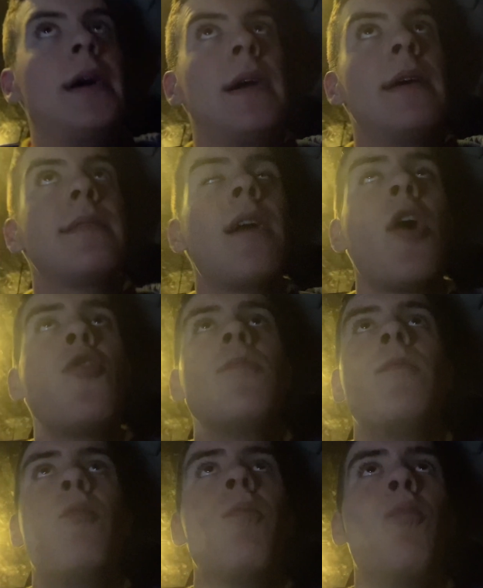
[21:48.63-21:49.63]
So,
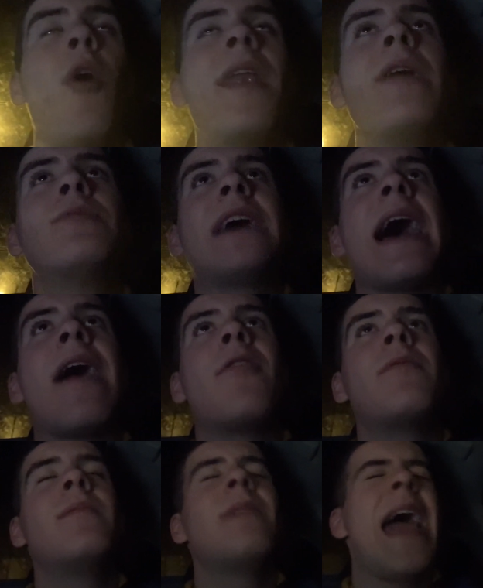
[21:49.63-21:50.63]
1-0
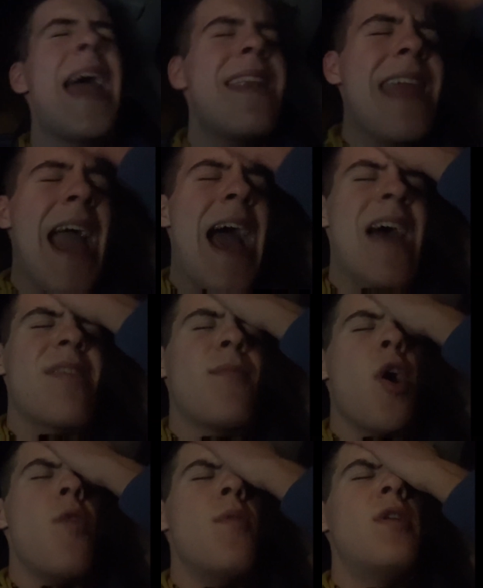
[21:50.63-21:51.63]
down, head in your hands
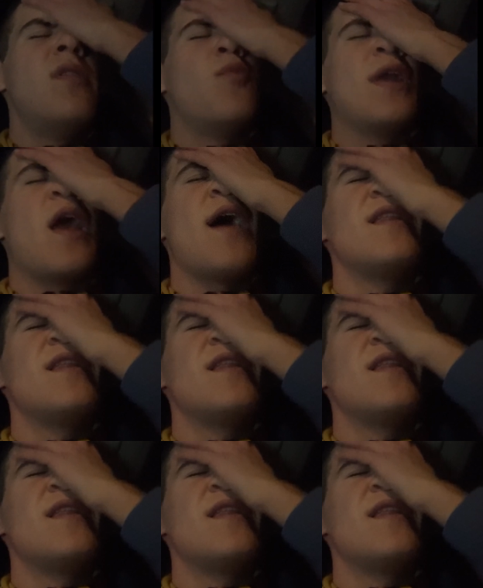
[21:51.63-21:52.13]
moment. We're like,